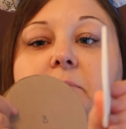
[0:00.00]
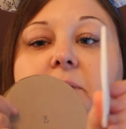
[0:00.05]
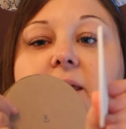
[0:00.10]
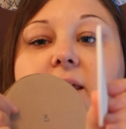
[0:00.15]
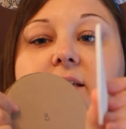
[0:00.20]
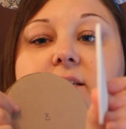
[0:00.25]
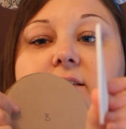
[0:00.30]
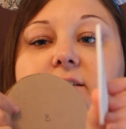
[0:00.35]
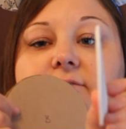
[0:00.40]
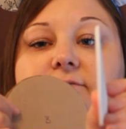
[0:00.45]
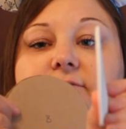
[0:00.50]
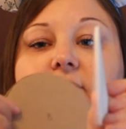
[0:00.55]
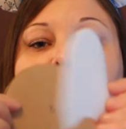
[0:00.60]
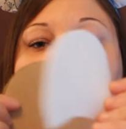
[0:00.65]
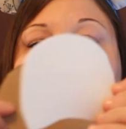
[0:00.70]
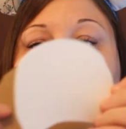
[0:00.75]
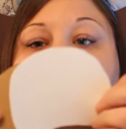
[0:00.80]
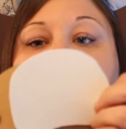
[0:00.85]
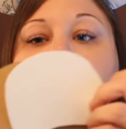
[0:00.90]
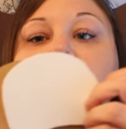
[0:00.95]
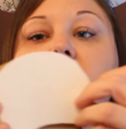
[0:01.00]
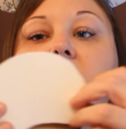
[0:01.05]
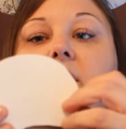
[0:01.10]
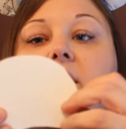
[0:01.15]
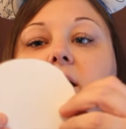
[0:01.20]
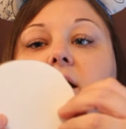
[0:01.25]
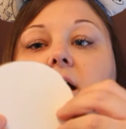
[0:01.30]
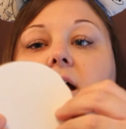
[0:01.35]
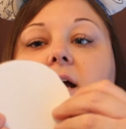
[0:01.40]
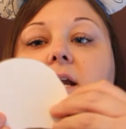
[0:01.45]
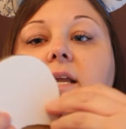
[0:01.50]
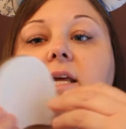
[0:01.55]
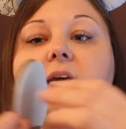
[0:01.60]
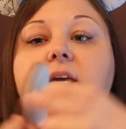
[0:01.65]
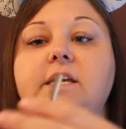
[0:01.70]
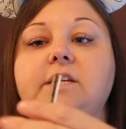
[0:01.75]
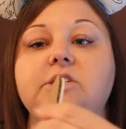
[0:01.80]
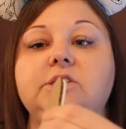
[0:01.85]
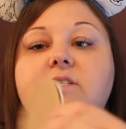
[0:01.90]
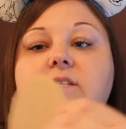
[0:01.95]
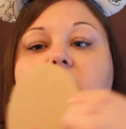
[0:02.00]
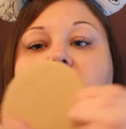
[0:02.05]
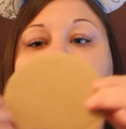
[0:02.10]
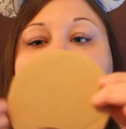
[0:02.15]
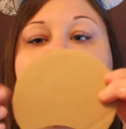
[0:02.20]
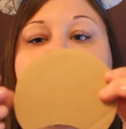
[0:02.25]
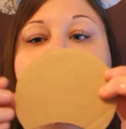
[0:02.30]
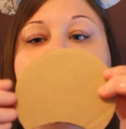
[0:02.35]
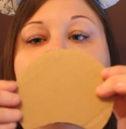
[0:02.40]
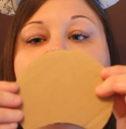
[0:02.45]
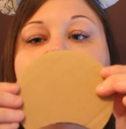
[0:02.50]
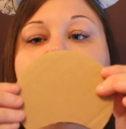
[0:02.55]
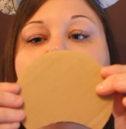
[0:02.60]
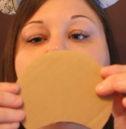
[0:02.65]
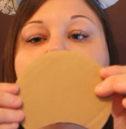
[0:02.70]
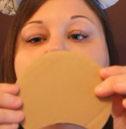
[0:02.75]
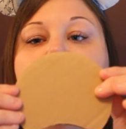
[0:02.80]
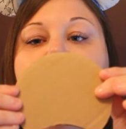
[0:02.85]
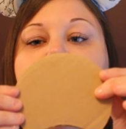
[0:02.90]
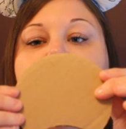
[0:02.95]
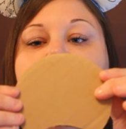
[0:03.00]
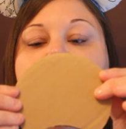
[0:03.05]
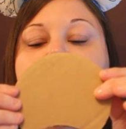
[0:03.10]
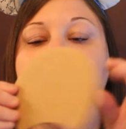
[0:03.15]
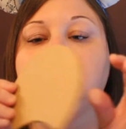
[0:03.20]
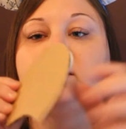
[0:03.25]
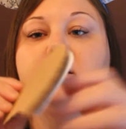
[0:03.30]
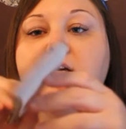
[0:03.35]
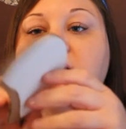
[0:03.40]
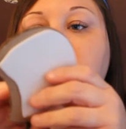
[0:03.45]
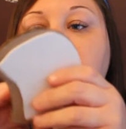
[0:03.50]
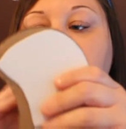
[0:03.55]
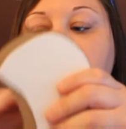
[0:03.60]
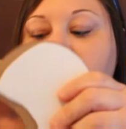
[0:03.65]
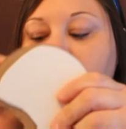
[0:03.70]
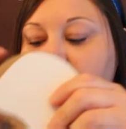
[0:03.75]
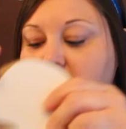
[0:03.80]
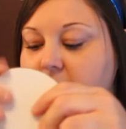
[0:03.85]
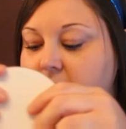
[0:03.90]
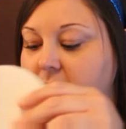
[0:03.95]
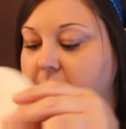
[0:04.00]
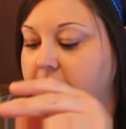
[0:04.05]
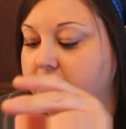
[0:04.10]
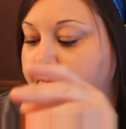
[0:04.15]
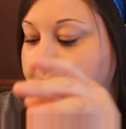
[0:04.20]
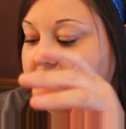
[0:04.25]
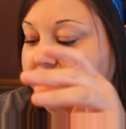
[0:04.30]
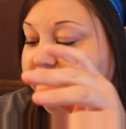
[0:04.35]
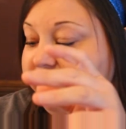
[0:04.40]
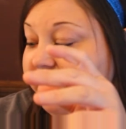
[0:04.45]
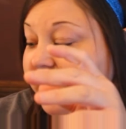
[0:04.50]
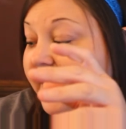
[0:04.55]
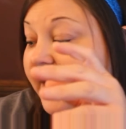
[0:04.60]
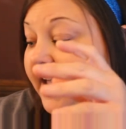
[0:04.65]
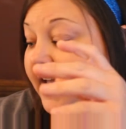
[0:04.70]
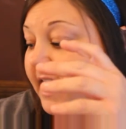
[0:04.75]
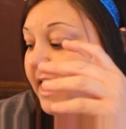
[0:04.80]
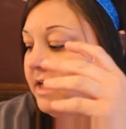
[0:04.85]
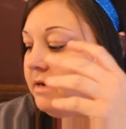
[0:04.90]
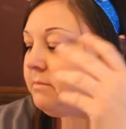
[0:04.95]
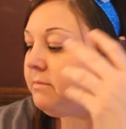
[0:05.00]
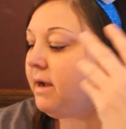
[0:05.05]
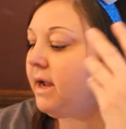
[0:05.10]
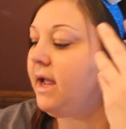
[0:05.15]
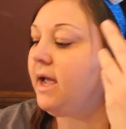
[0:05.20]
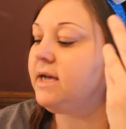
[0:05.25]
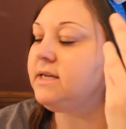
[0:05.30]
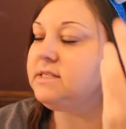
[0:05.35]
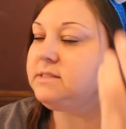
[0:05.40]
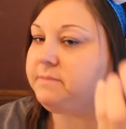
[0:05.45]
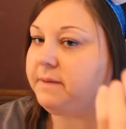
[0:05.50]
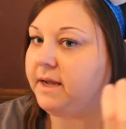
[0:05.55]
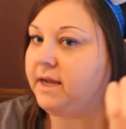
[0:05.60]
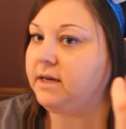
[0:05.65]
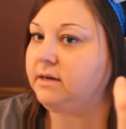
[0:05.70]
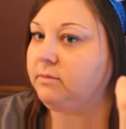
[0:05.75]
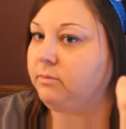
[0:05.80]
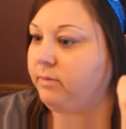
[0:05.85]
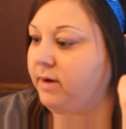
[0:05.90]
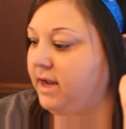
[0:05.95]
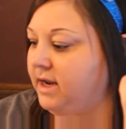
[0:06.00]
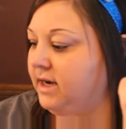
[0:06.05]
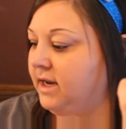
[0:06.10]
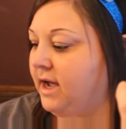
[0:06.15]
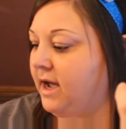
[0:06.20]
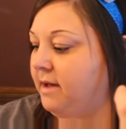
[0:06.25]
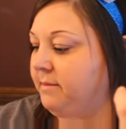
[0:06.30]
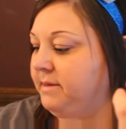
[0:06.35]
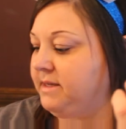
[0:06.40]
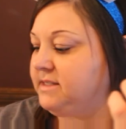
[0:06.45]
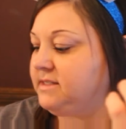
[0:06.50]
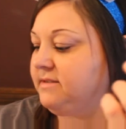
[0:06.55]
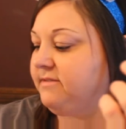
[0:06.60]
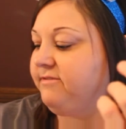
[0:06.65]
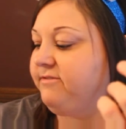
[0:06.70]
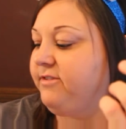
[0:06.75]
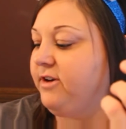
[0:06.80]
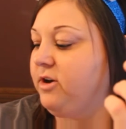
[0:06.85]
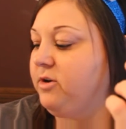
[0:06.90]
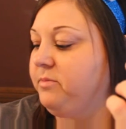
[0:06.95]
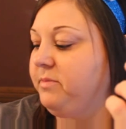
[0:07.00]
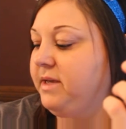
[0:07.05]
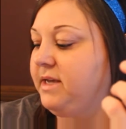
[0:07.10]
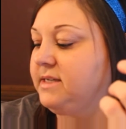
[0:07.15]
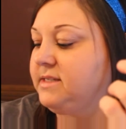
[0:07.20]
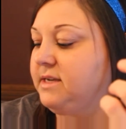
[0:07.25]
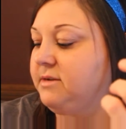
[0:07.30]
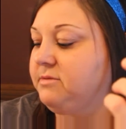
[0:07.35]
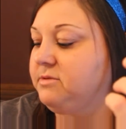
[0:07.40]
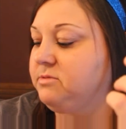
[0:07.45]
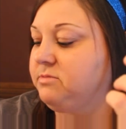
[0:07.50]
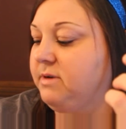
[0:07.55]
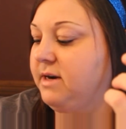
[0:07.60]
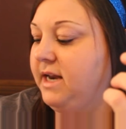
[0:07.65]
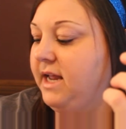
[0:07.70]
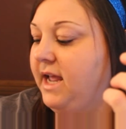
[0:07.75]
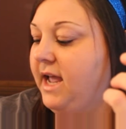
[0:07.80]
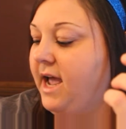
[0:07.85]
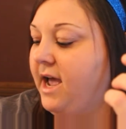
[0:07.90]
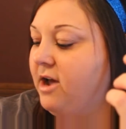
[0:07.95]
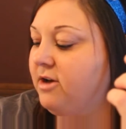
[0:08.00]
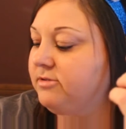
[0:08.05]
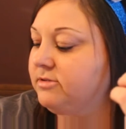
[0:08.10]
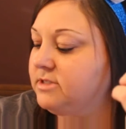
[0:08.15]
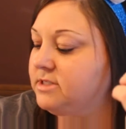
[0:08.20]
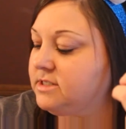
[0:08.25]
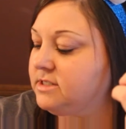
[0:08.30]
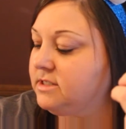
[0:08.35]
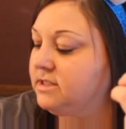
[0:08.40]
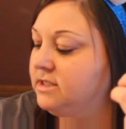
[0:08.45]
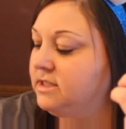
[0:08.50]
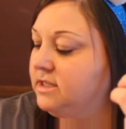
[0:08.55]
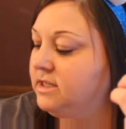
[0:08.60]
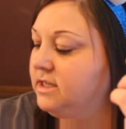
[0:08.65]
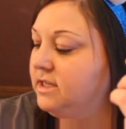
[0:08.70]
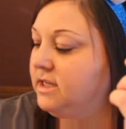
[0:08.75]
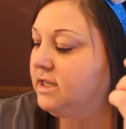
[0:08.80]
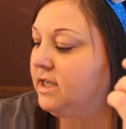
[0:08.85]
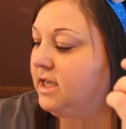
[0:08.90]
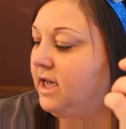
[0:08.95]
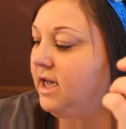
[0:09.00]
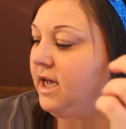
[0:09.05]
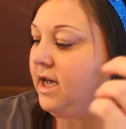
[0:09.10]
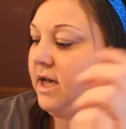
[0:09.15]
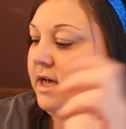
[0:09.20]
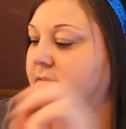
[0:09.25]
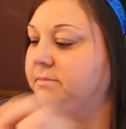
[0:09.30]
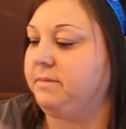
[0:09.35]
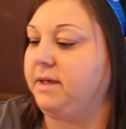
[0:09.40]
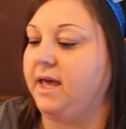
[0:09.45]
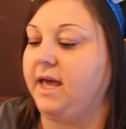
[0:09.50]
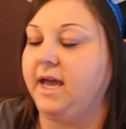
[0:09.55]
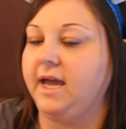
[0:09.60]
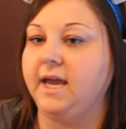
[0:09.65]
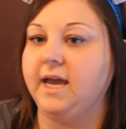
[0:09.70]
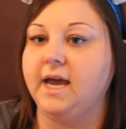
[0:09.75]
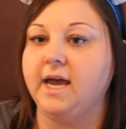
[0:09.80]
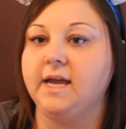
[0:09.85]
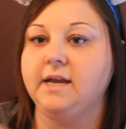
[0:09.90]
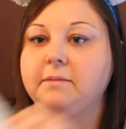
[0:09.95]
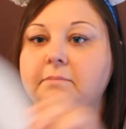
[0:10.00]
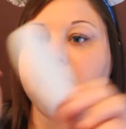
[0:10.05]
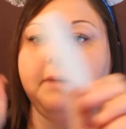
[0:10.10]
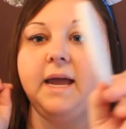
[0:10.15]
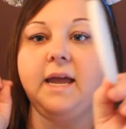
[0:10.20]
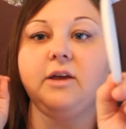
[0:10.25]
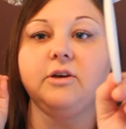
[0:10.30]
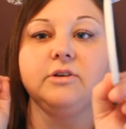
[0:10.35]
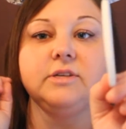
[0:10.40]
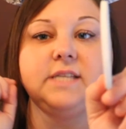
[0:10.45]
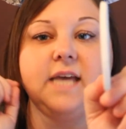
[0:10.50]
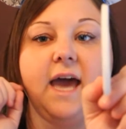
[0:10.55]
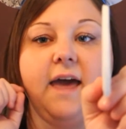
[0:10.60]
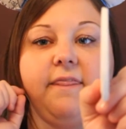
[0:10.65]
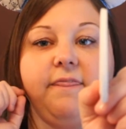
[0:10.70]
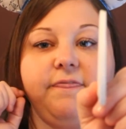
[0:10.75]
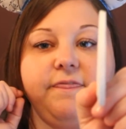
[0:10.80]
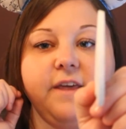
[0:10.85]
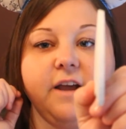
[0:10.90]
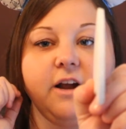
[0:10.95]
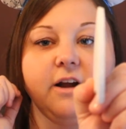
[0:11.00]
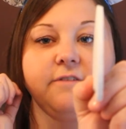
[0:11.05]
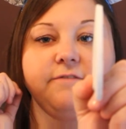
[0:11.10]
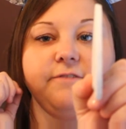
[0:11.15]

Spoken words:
piece of foam on each side of my ear. But then my husband went and got me some foam because I was running out. And Michael's had thicker